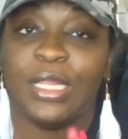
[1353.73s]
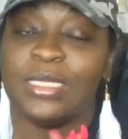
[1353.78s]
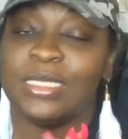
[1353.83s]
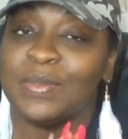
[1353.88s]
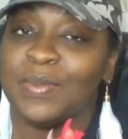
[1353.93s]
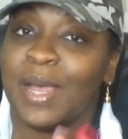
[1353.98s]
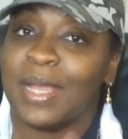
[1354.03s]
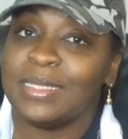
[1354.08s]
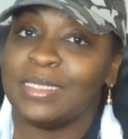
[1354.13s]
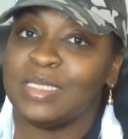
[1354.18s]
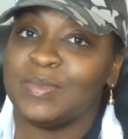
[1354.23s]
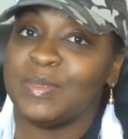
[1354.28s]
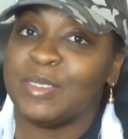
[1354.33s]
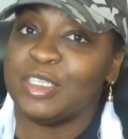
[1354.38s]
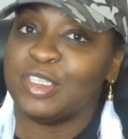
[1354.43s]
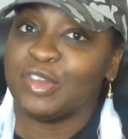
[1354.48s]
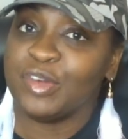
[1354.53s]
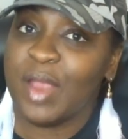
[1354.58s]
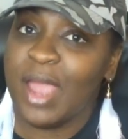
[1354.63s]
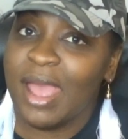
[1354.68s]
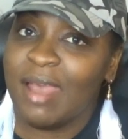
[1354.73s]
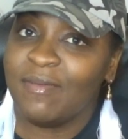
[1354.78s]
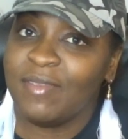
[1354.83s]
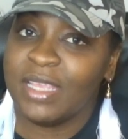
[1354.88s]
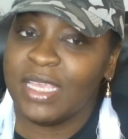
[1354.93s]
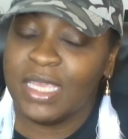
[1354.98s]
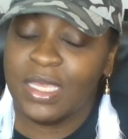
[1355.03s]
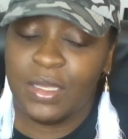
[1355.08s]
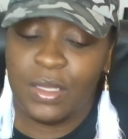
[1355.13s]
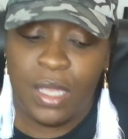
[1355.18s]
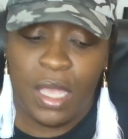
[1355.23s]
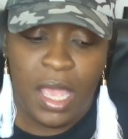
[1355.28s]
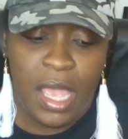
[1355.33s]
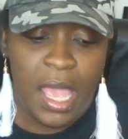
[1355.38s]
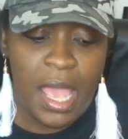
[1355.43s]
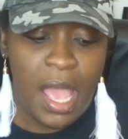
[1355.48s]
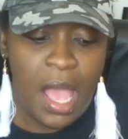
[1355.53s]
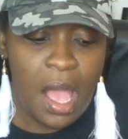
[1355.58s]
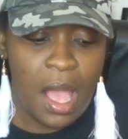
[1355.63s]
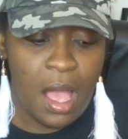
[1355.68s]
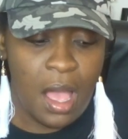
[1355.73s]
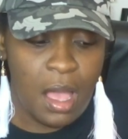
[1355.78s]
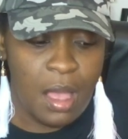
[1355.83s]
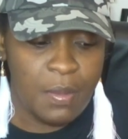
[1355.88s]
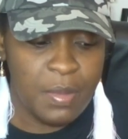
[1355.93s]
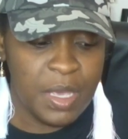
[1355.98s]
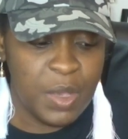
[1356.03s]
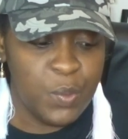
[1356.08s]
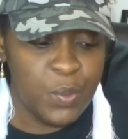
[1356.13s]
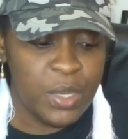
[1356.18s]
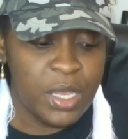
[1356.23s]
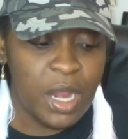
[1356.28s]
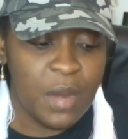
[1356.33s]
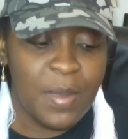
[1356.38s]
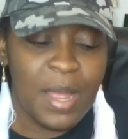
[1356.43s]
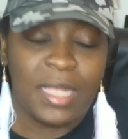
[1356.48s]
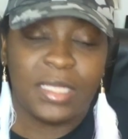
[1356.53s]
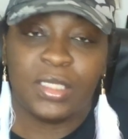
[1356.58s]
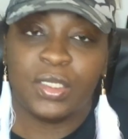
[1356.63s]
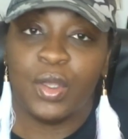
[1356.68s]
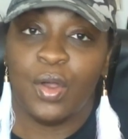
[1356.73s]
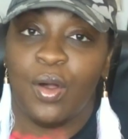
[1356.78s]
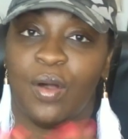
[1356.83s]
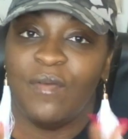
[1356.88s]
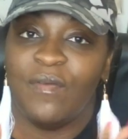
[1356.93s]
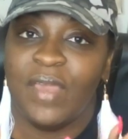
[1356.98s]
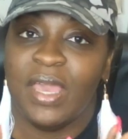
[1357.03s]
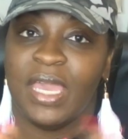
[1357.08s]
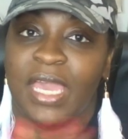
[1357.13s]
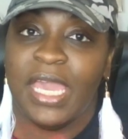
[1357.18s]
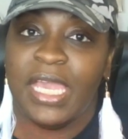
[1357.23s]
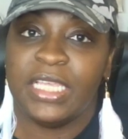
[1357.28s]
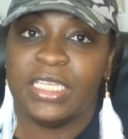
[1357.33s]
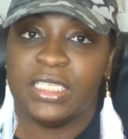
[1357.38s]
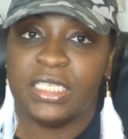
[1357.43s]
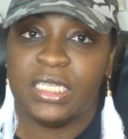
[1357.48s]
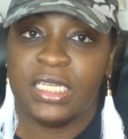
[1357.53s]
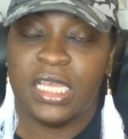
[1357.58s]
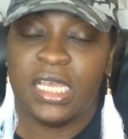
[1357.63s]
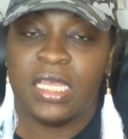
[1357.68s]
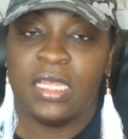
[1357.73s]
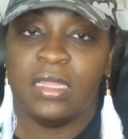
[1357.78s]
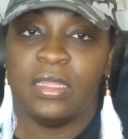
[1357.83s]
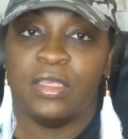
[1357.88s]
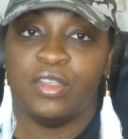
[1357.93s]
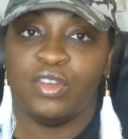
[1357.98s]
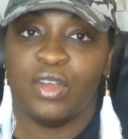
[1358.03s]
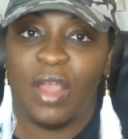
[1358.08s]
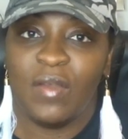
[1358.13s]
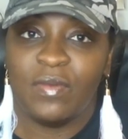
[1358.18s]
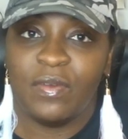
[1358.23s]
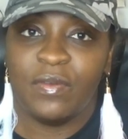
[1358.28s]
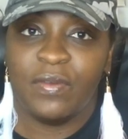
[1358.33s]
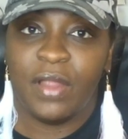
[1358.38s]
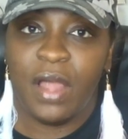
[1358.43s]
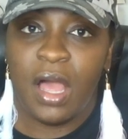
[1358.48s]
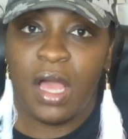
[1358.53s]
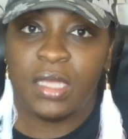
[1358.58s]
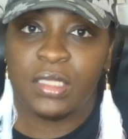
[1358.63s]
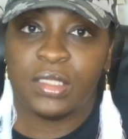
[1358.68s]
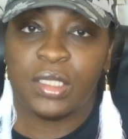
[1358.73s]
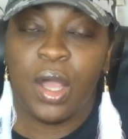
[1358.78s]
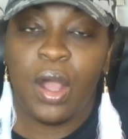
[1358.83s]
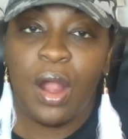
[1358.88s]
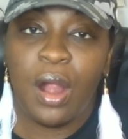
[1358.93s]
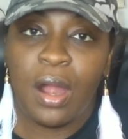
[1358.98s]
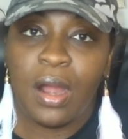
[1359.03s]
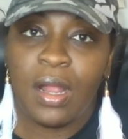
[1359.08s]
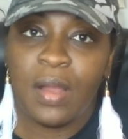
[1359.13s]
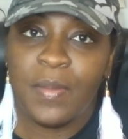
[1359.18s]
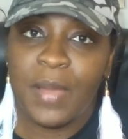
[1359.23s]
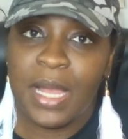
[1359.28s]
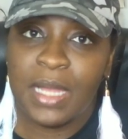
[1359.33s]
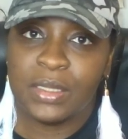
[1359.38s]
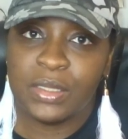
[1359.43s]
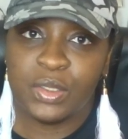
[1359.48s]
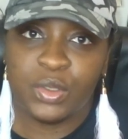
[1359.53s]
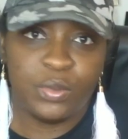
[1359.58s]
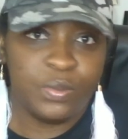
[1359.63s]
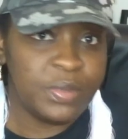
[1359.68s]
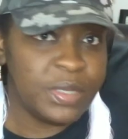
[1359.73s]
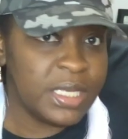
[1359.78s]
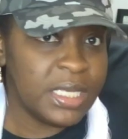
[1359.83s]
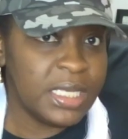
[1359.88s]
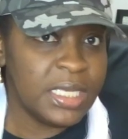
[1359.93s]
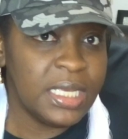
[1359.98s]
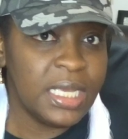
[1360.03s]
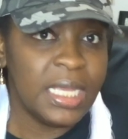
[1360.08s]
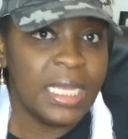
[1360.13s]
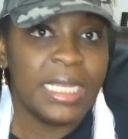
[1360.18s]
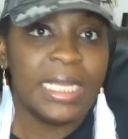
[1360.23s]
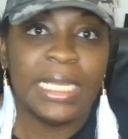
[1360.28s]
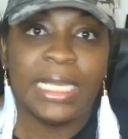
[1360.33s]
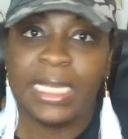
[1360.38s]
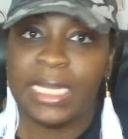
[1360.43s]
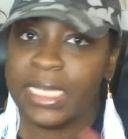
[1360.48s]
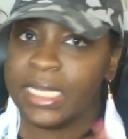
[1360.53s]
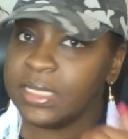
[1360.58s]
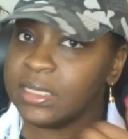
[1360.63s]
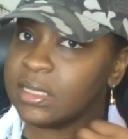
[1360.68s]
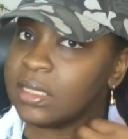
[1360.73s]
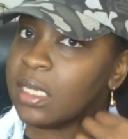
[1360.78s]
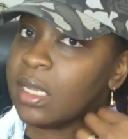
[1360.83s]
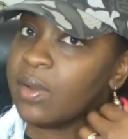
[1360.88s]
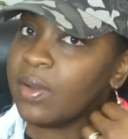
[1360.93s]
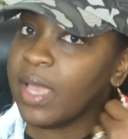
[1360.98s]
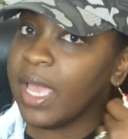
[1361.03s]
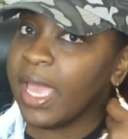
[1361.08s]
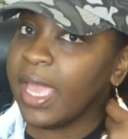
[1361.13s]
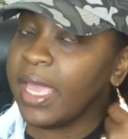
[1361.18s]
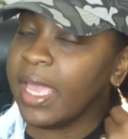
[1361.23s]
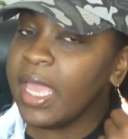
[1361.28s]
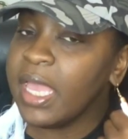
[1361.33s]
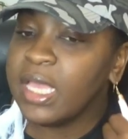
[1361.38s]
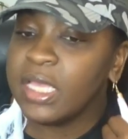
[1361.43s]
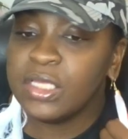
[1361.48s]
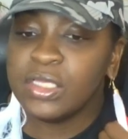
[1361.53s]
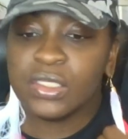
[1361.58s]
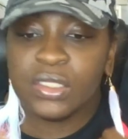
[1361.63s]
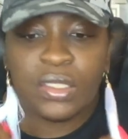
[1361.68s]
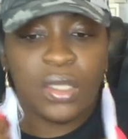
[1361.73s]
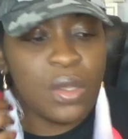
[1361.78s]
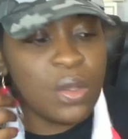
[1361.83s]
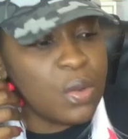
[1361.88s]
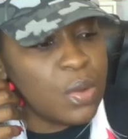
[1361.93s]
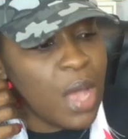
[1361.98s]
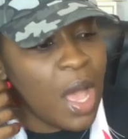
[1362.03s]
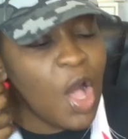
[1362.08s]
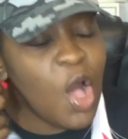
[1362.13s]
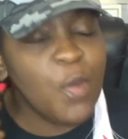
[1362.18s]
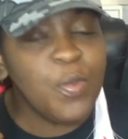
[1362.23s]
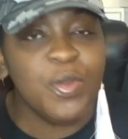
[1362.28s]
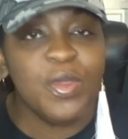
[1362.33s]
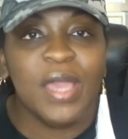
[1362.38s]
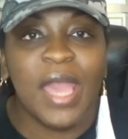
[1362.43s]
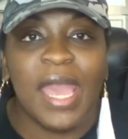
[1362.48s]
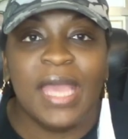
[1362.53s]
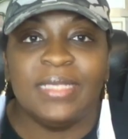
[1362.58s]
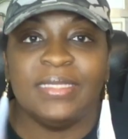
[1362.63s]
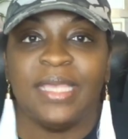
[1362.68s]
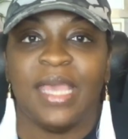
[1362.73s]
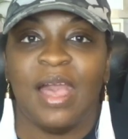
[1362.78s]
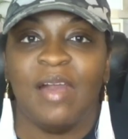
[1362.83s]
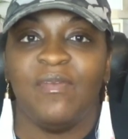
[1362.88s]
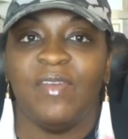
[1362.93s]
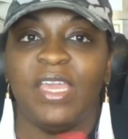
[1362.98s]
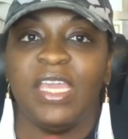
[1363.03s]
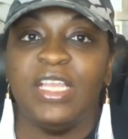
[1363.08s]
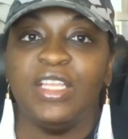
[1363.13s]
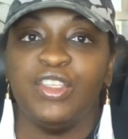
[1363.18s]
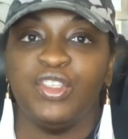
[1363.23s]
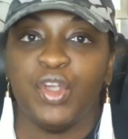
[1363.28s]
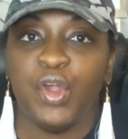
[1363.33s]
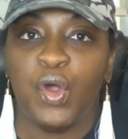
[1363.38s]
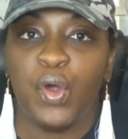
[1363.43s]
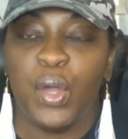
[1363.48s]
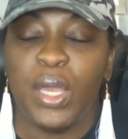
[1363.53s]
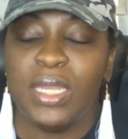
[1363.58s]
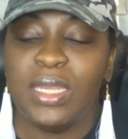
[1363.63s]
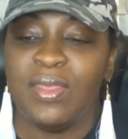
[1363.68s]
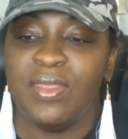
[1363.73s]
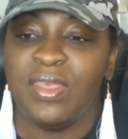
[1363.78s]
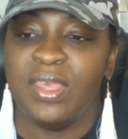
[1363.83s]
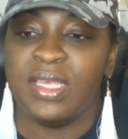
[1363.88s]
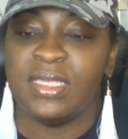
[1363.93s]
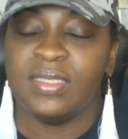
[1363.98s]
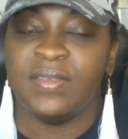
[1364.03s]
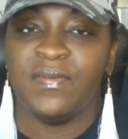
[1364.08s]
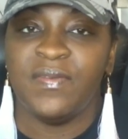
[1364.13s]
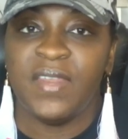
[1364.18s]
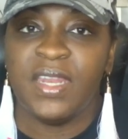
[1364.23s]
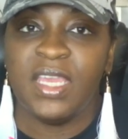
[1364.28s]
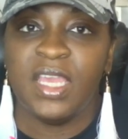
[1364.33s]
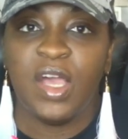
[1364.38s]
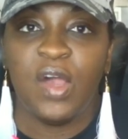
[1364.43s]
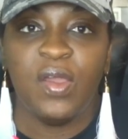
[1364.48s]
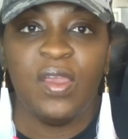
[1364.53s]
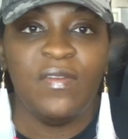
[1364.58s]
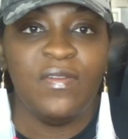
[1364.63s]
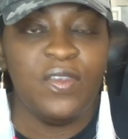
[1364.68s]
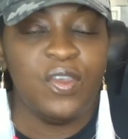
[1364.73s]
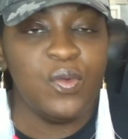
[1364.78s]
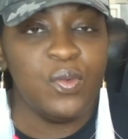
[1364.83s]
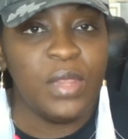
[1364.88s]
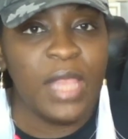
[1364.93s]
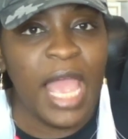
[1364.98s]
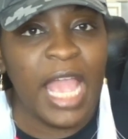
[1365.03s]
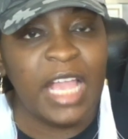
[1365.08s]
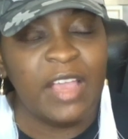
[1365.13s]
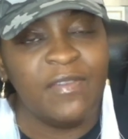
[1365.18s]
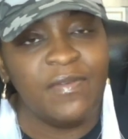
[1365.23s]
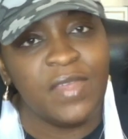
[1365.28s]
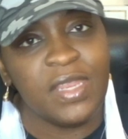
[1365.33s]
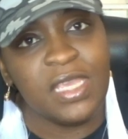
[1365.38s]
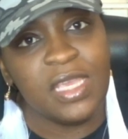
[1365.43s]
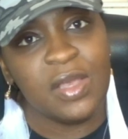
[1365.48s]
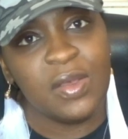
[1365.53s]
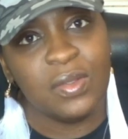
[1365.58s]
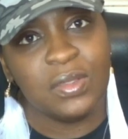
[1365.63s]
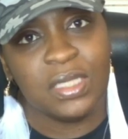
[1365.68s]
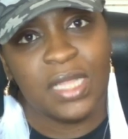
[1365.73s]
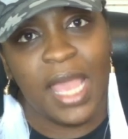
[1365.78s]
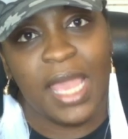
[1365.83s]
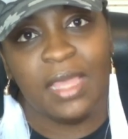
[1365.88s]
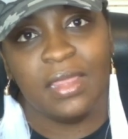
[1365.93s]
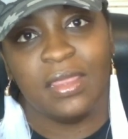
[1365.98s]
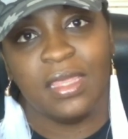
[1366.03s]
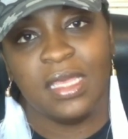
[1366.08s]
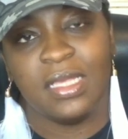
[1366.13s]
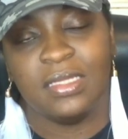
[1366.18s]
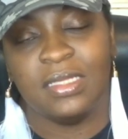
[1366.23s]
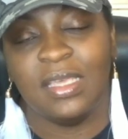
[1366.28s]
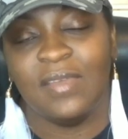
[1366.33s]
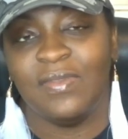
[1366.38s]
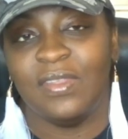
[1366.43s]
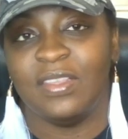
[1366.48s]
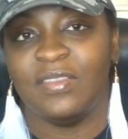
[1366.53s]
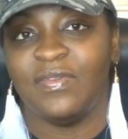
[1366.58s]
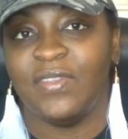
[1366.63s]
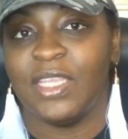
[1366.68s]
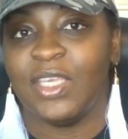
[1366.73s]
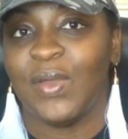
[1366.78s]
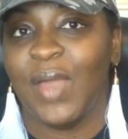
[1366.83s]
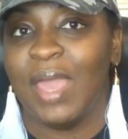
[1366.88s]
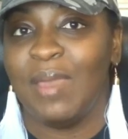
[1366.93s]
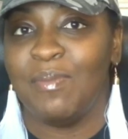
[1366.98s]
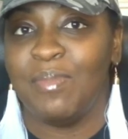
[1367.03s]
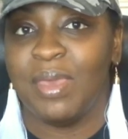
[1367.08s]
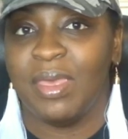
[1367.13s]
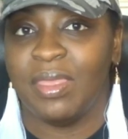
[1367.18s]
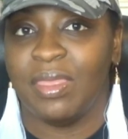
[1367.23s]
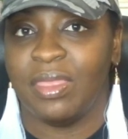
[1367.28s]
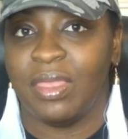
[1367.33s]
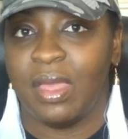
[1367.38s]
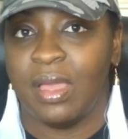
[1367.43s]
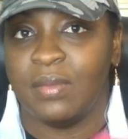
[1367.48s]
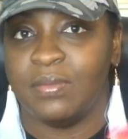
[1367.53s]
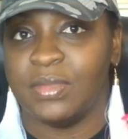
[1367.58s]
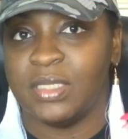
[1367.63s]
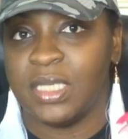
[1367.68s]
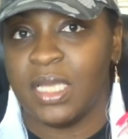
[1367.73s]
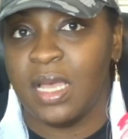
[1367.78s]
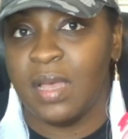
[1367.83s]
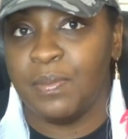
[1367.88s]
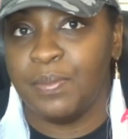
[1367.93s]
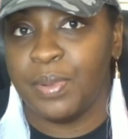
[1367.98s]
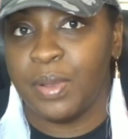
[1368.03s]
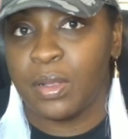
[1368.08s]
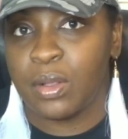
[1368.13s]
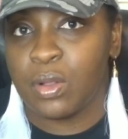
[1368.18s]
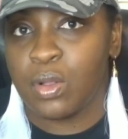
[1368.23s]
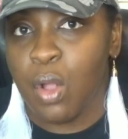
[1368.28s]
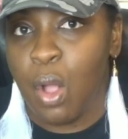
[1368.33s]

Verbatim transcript: is about to be traveling um, and we are about to go on vacation and the travel vlogs are about to be lit, okay? So I hope you guys have enjoyed this video. If you like videos like this, give this video a big thumbs up.